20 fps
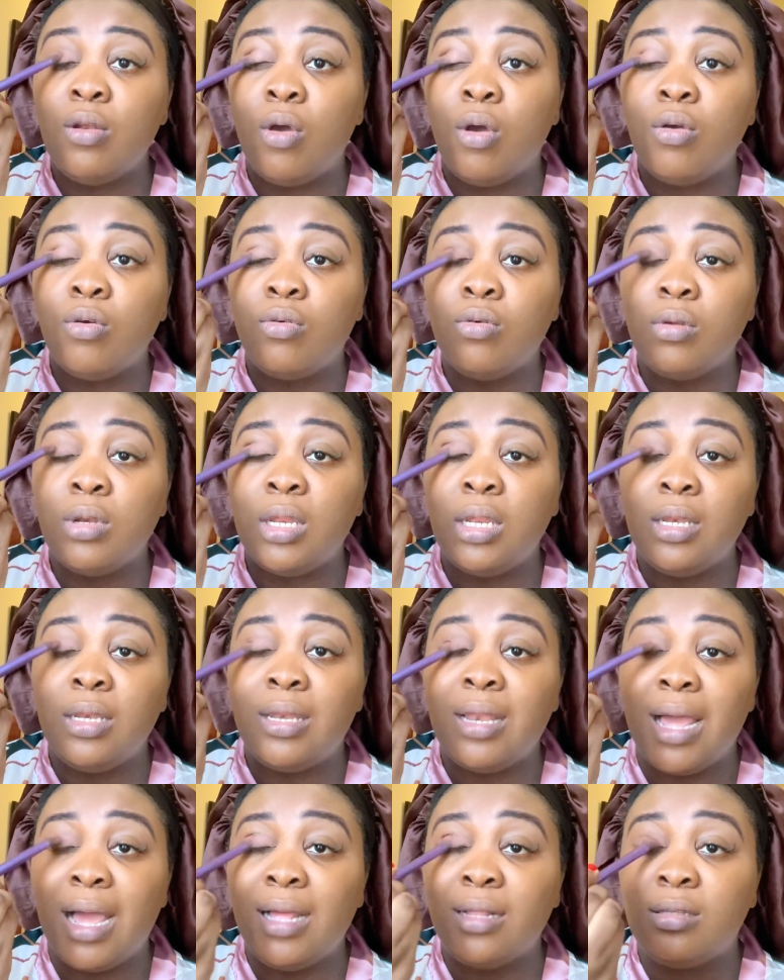not good
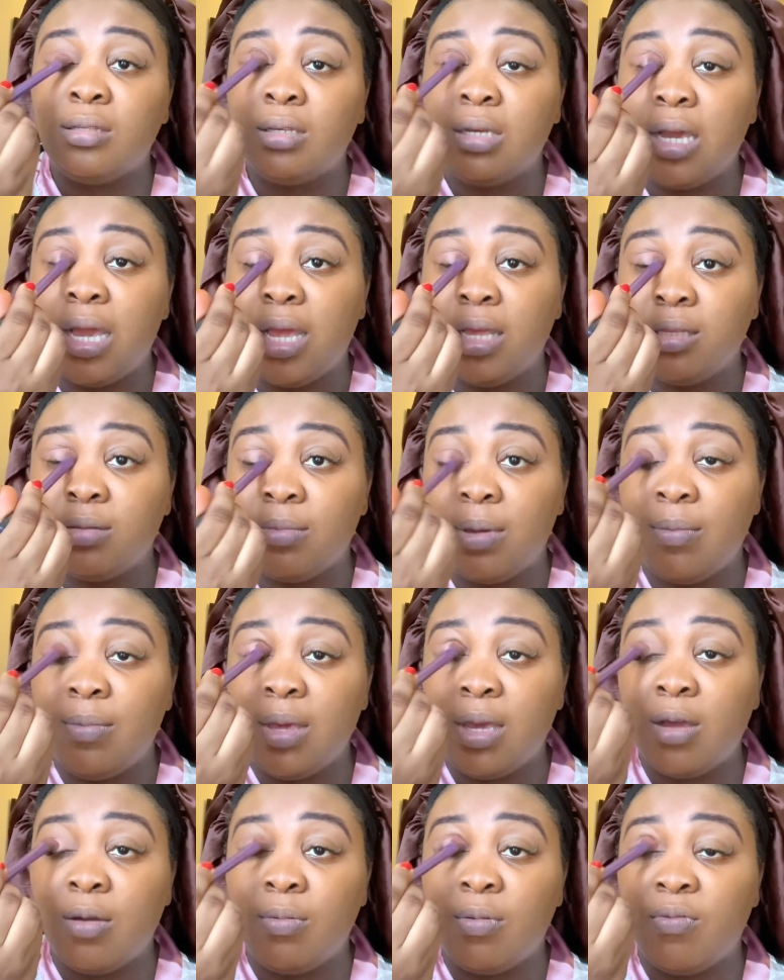in that you guys my
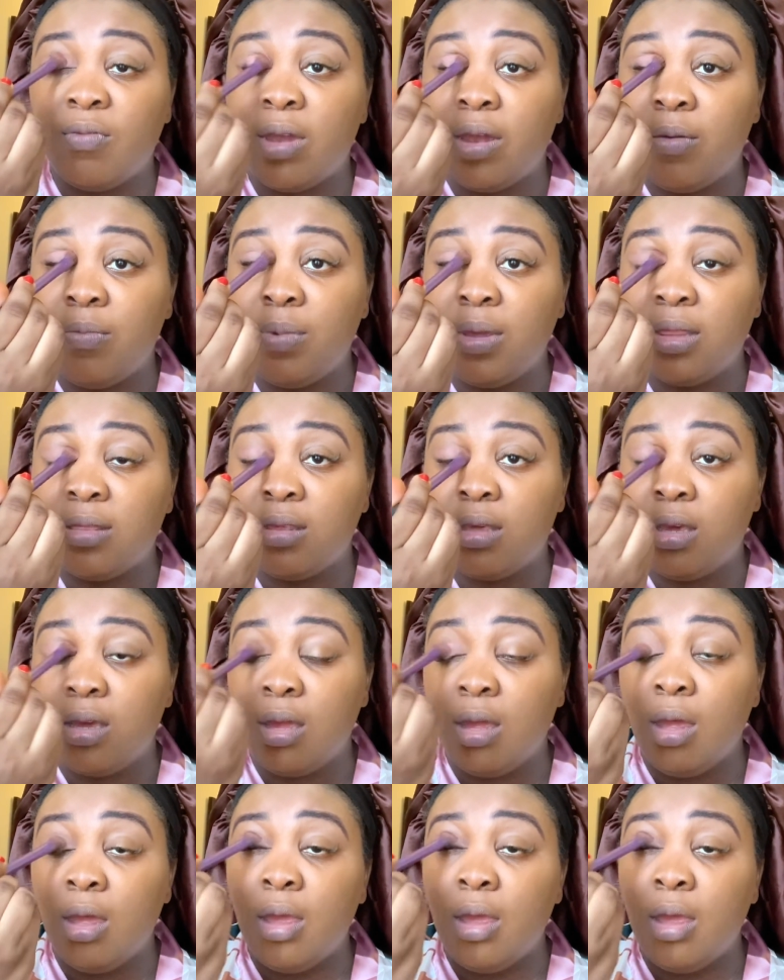makeup is very basic